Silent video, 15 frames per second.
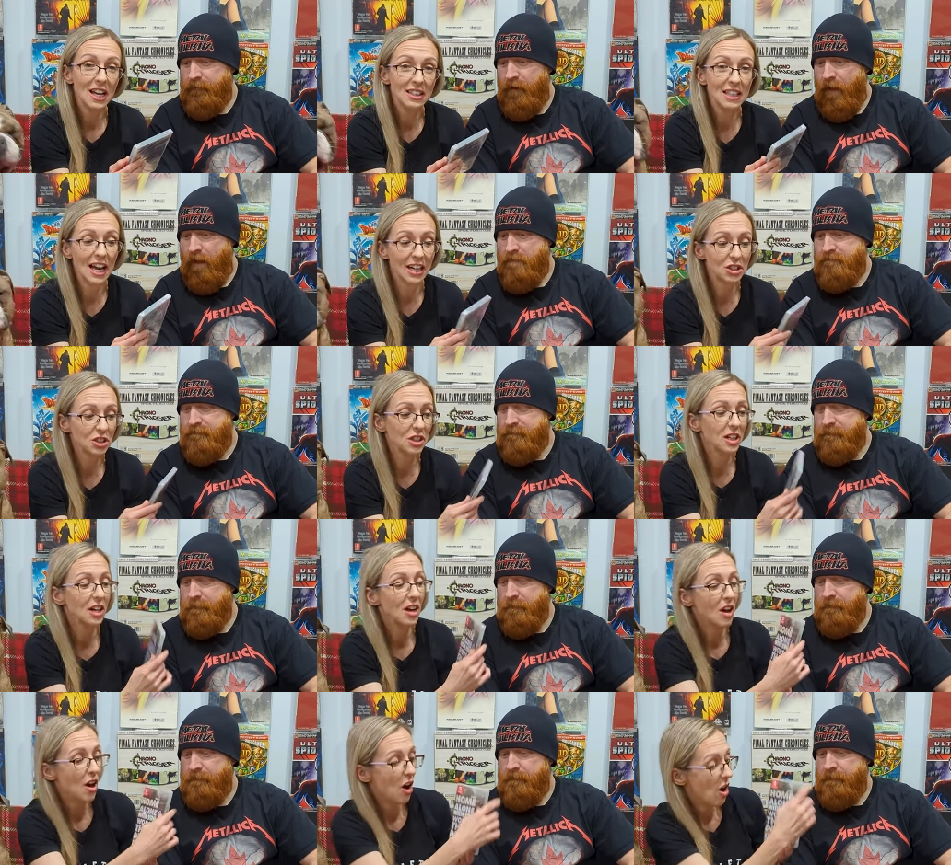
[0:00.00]
Speaker 1: It's
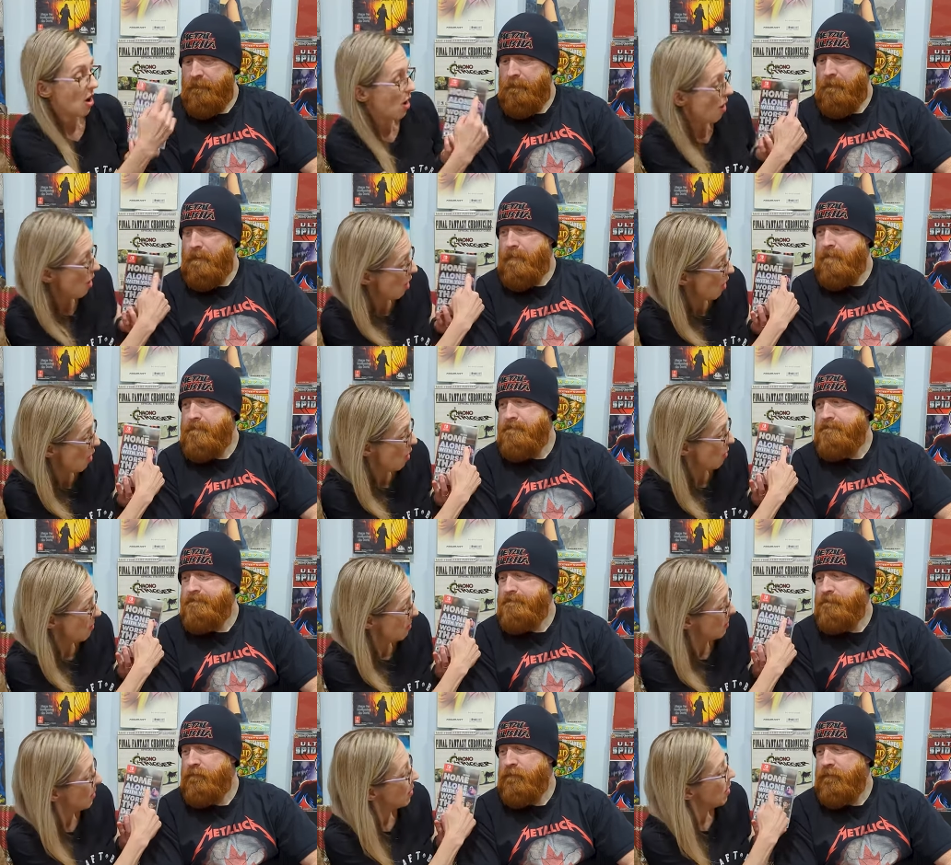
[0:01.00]
actually
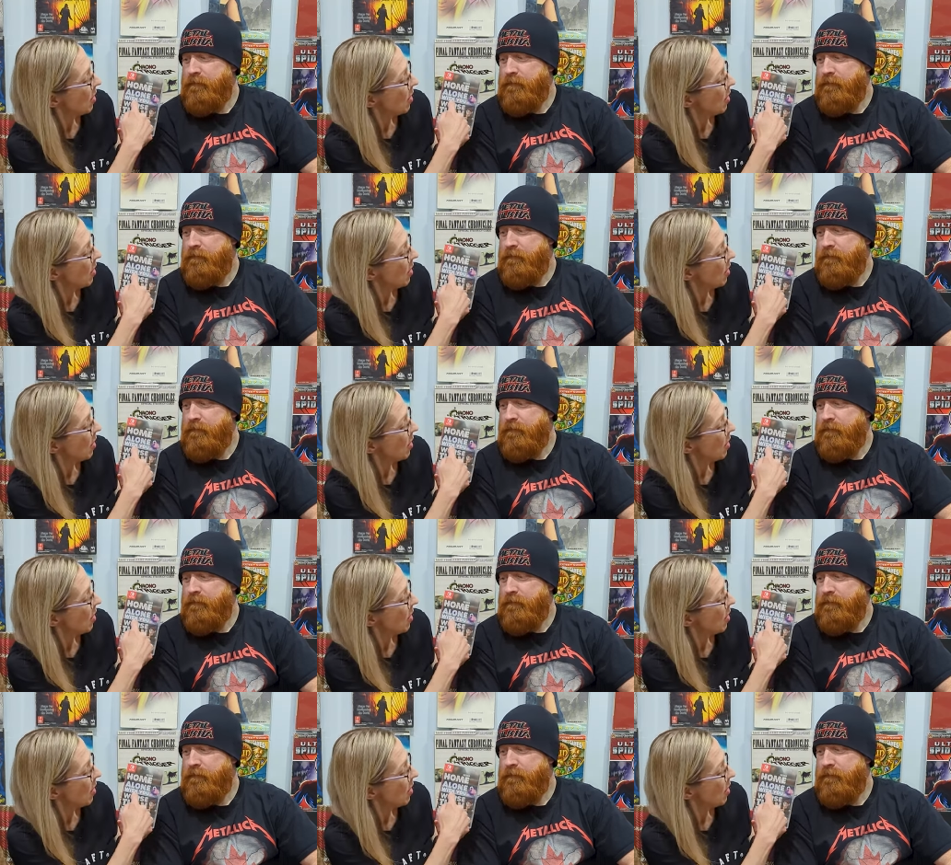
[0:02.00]
home